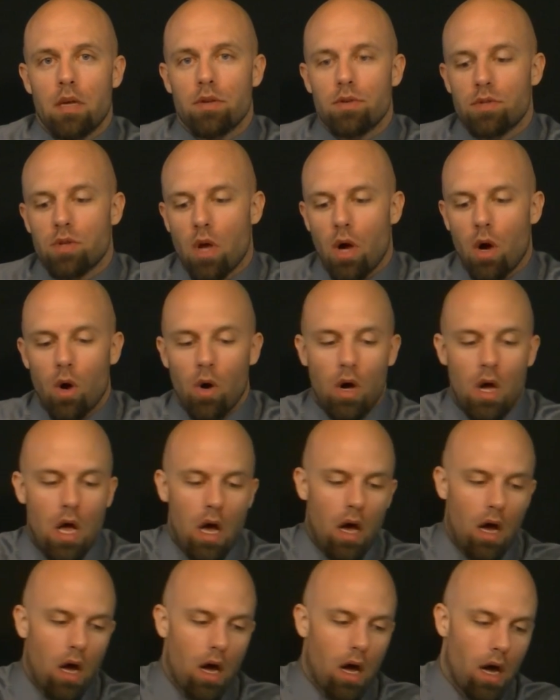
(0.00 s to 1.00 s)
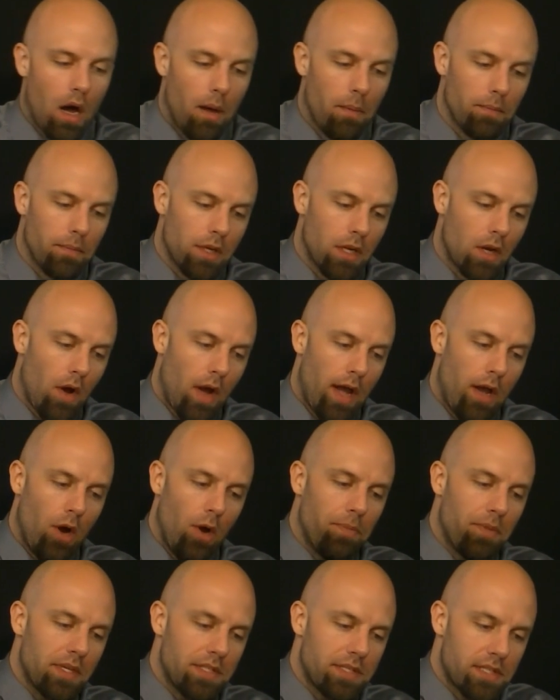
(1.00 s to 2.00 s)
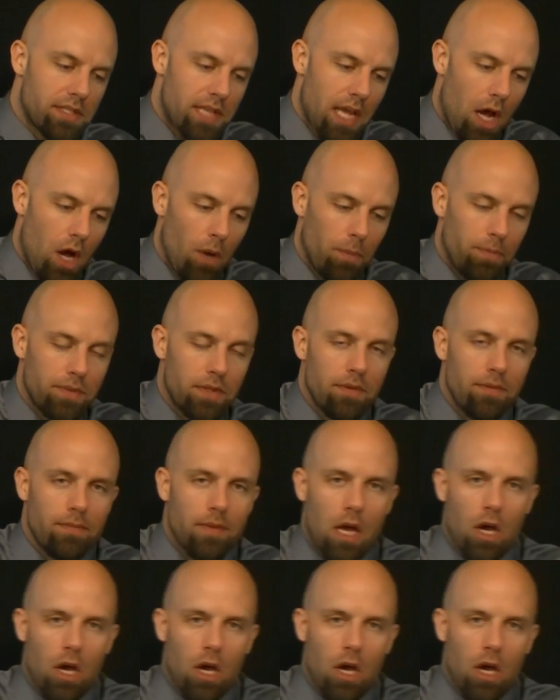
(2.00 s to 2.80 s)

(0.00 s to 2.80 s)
So, I hope this has helped.